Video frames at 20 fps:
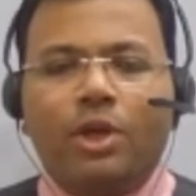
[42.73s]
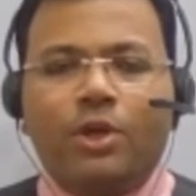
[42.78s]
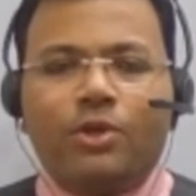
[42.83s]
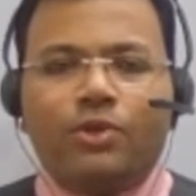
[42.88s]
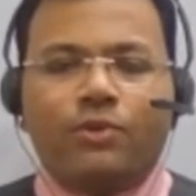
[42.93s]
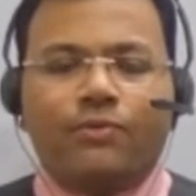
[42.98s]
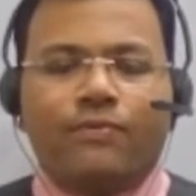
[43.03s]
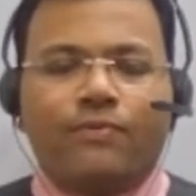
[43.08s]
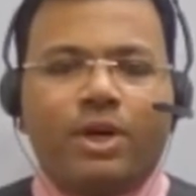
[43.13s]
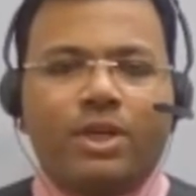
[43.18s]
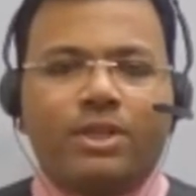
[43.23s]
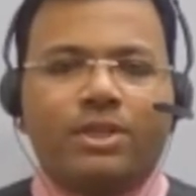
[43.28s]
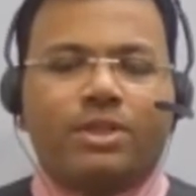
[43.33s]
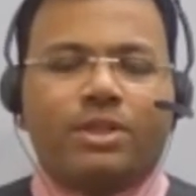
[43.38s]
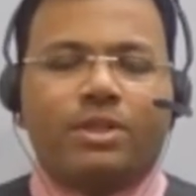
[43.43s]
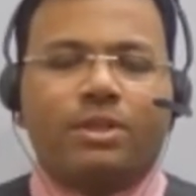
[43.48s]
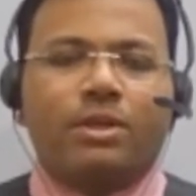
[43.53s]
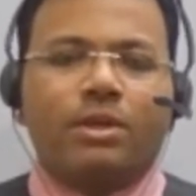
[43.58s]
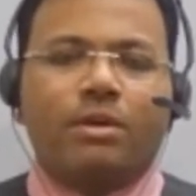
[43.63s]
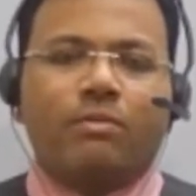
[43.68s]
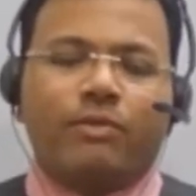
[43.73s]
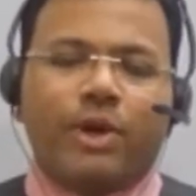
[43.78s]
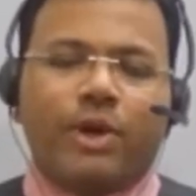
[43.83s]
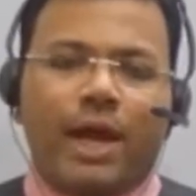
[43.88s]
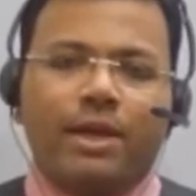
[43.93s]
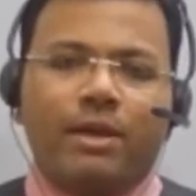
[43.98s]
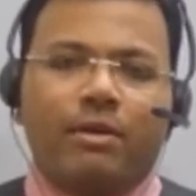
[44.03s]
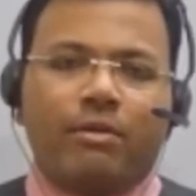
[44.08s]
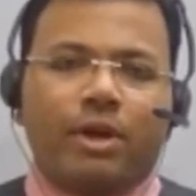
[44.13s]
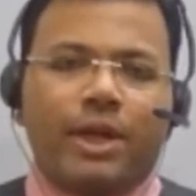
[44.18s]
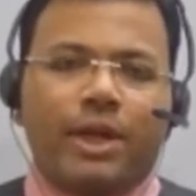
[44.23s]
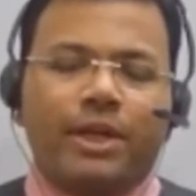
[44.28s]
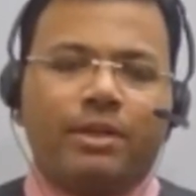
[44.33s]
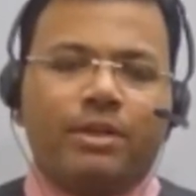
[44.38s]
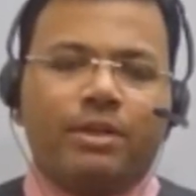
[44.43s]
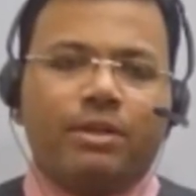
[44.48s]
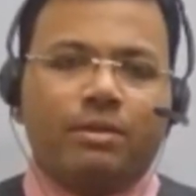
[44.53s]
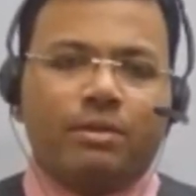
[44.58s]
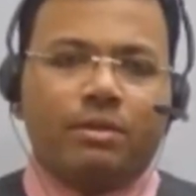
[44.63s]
So first I'll write